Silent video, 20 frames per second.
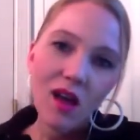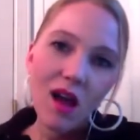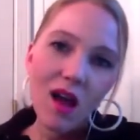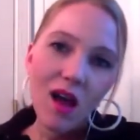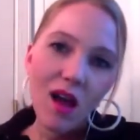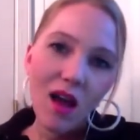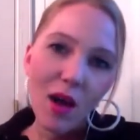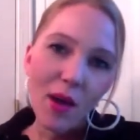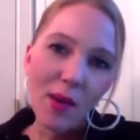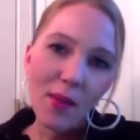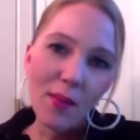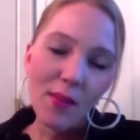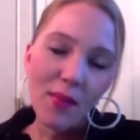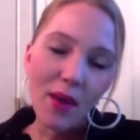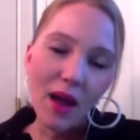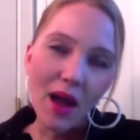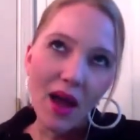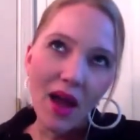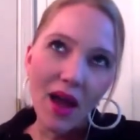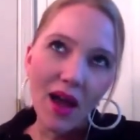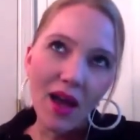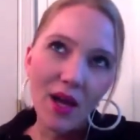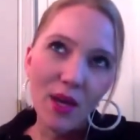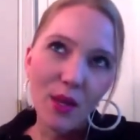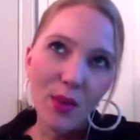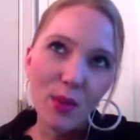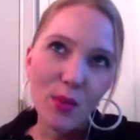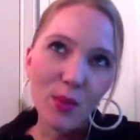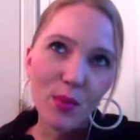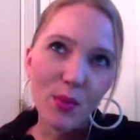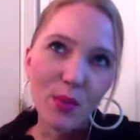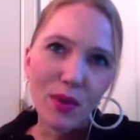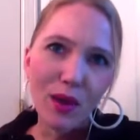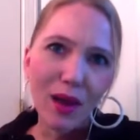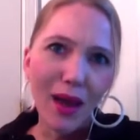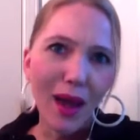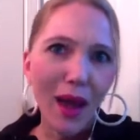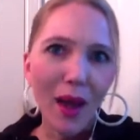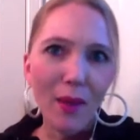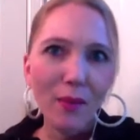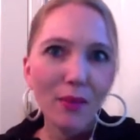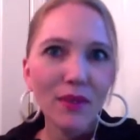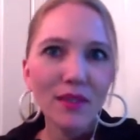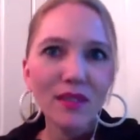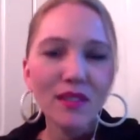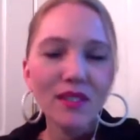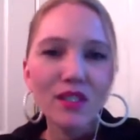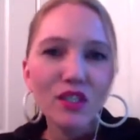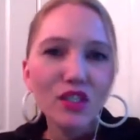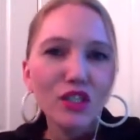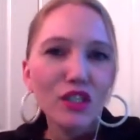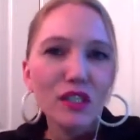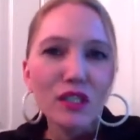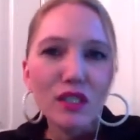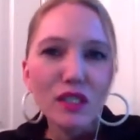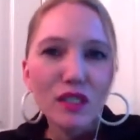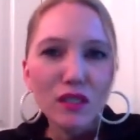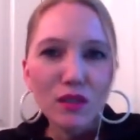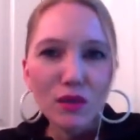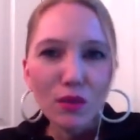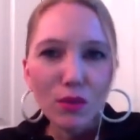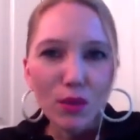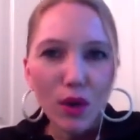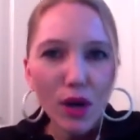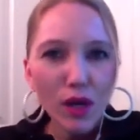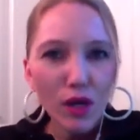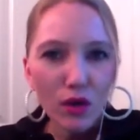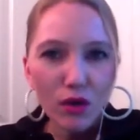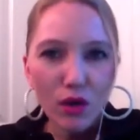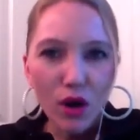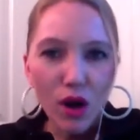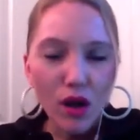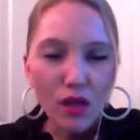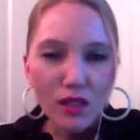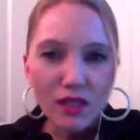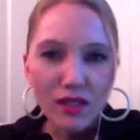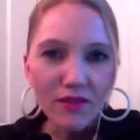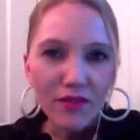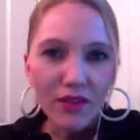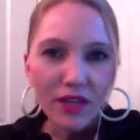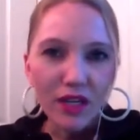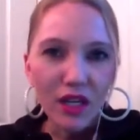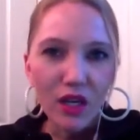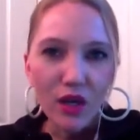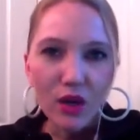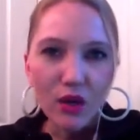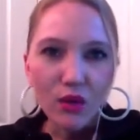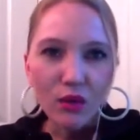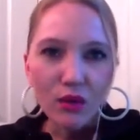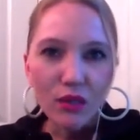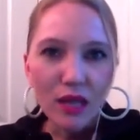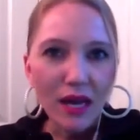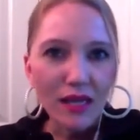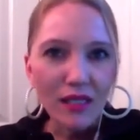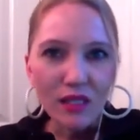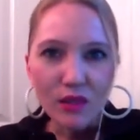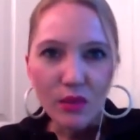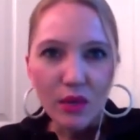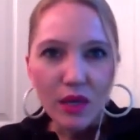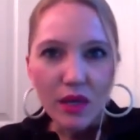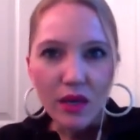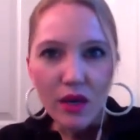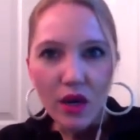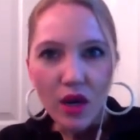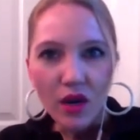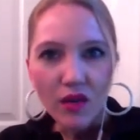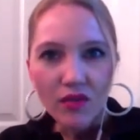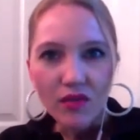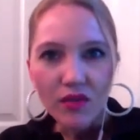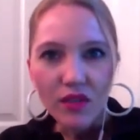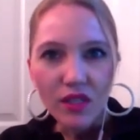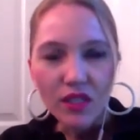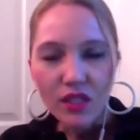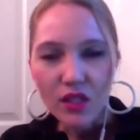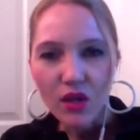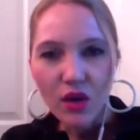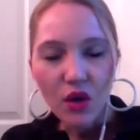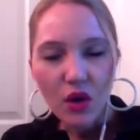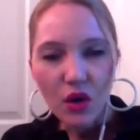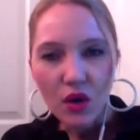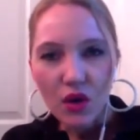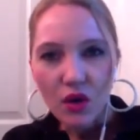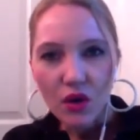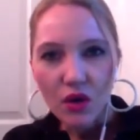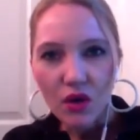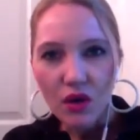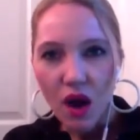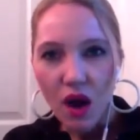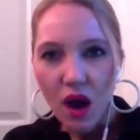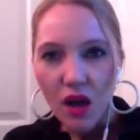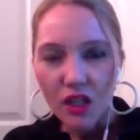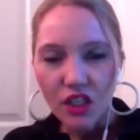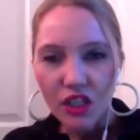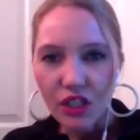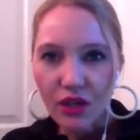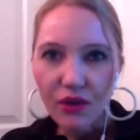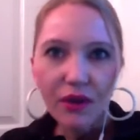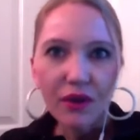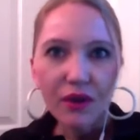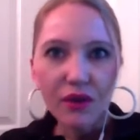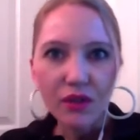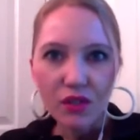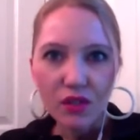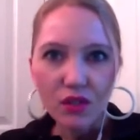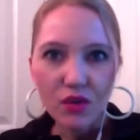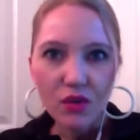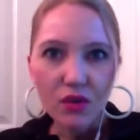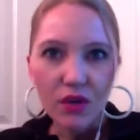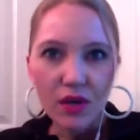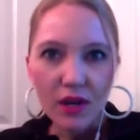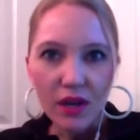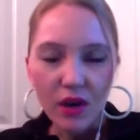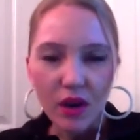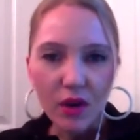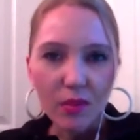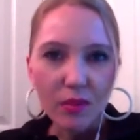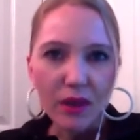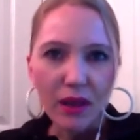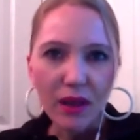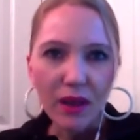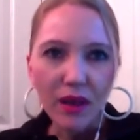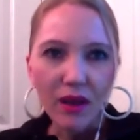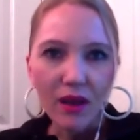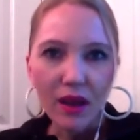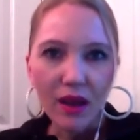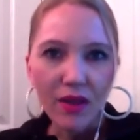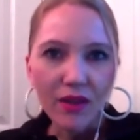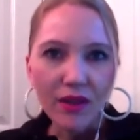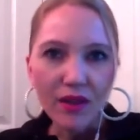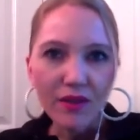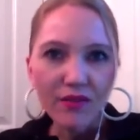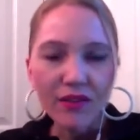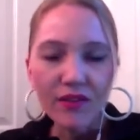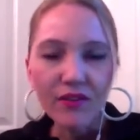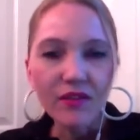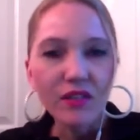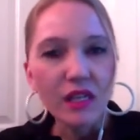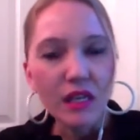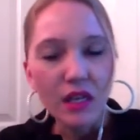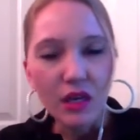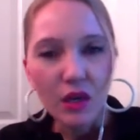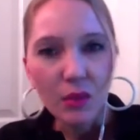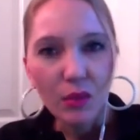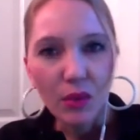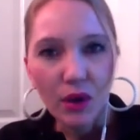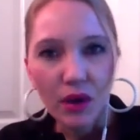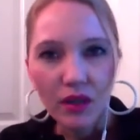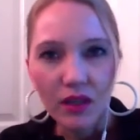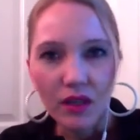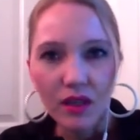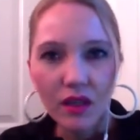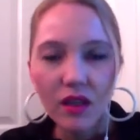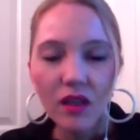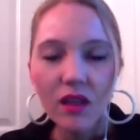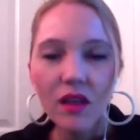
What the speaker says: Happened to just run across a video last week of this girl sharing her story on being, I think, 15 and pregnant.